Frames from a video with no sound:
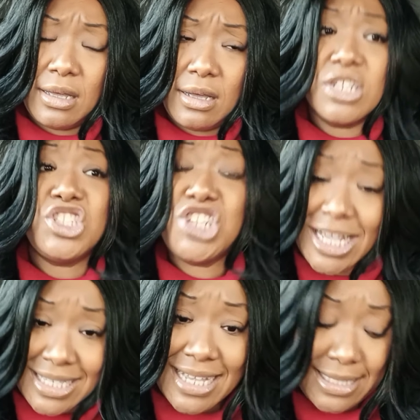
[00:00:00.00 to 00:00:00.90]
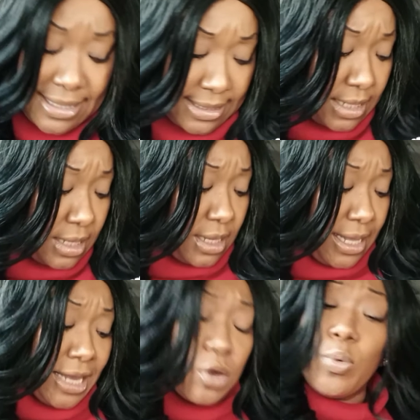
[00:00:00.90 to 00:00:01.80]
Jesus
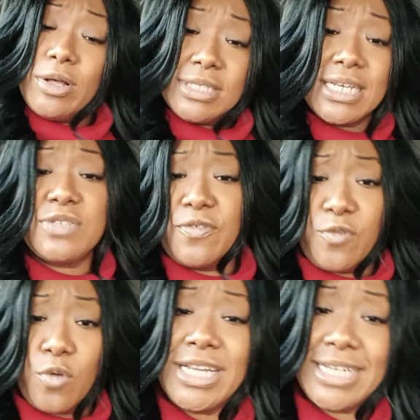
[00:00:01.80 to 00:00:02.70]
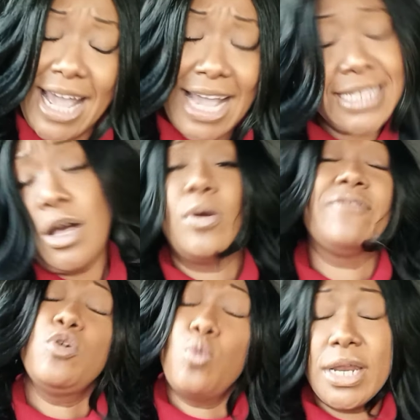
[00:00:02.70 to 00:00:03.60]
in the wilderness for 40 days. Oh, if
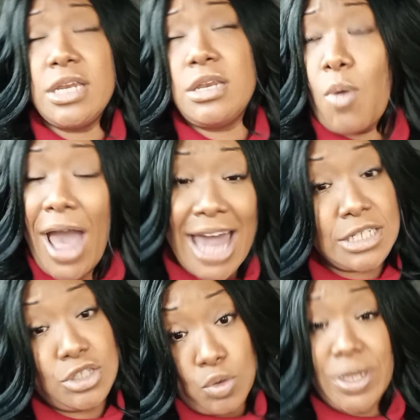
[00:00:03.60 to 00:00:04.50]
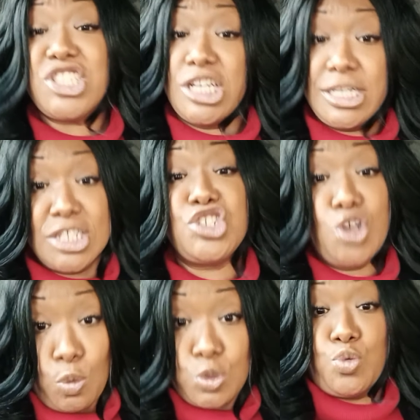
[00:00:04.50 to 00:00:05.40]
you want to know how to do it, Jesus
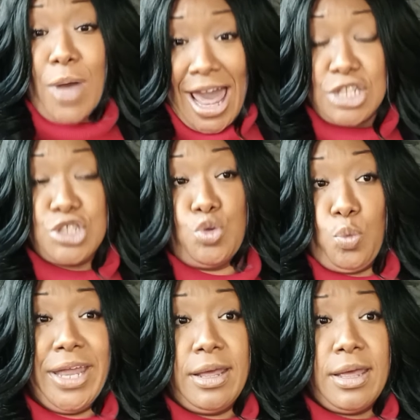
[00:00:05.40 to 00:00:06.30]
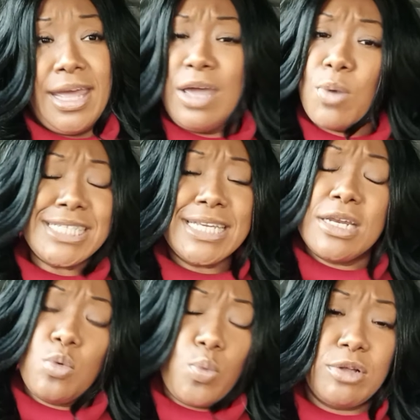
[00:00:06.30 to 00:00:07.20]
showed you how to do it. He wasn't in
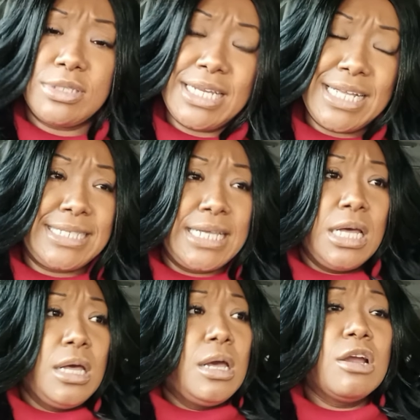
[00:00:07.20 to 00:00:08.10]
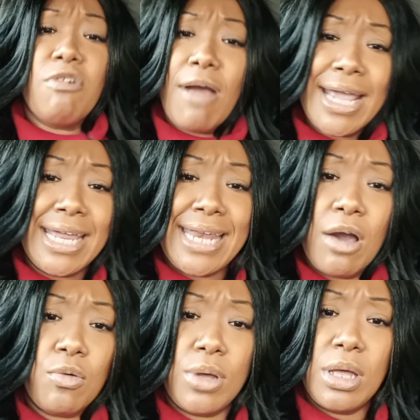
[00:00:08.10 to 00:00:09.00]
the wilderness crying
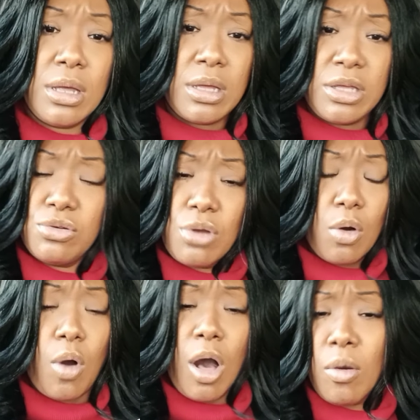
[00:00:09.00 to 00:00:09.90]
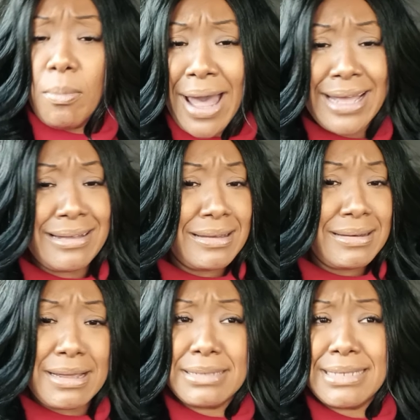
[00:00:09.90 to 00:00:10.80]
out, you know, oh my
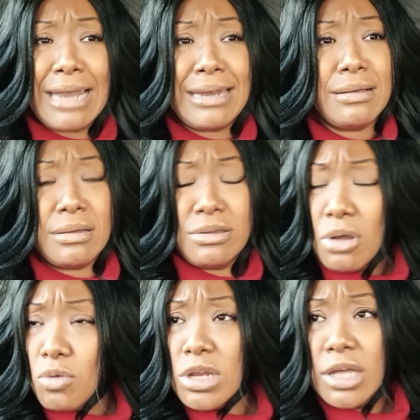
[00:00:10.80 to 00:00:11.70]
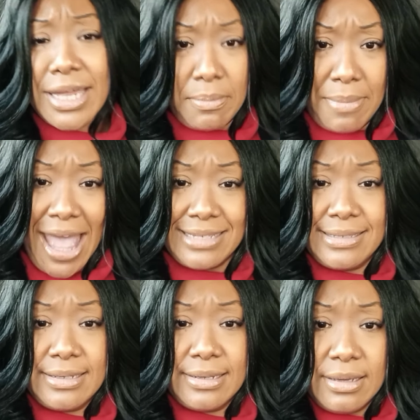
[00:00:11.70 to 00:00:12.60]
goodness, I look, you know, looking a
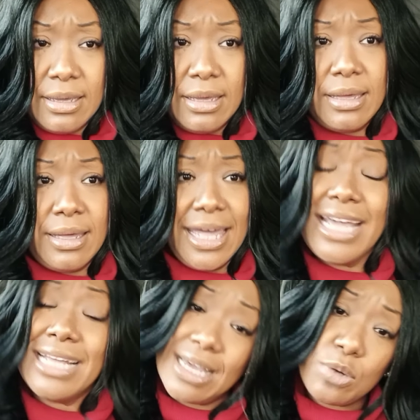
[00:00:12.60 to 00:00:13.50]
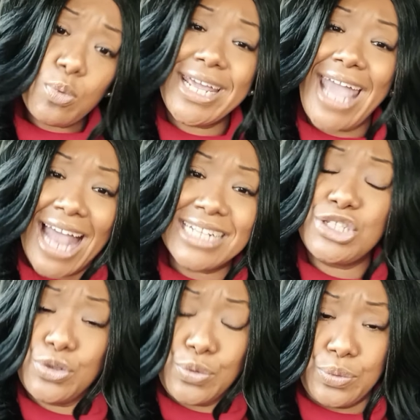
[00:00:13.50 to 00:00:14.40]
mess. He did what he had to do.